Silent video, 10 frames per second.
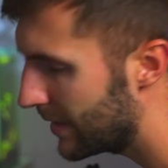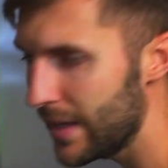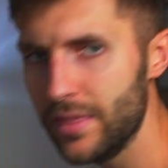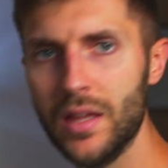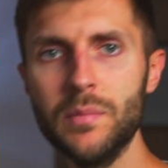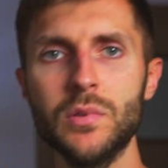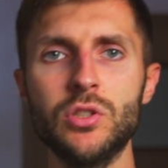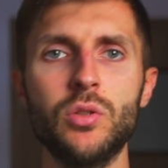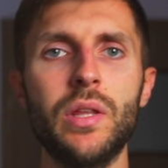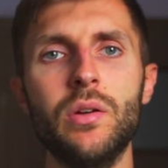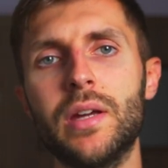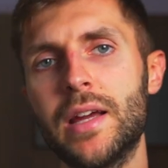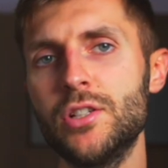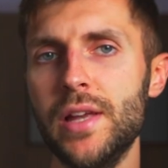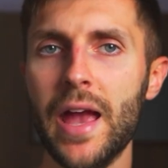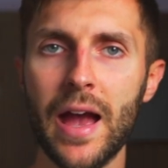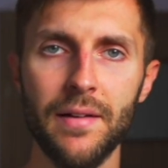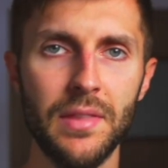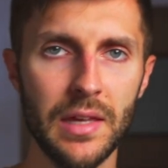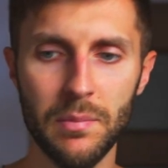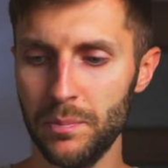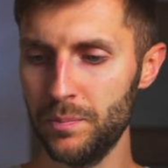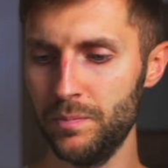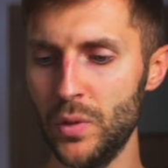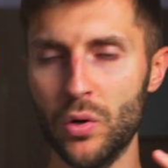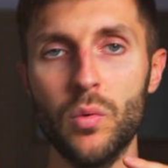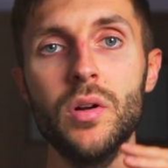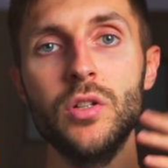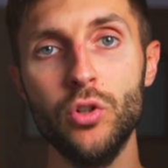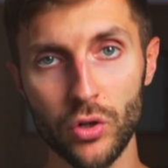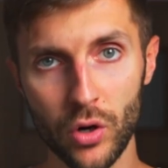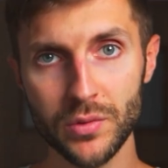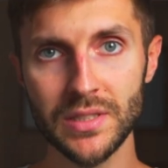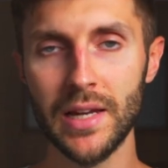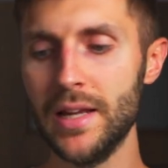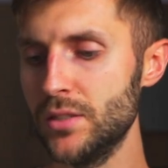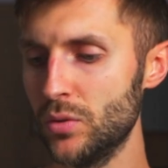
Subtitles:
Get them so that you can actually have the, you know, your own settings.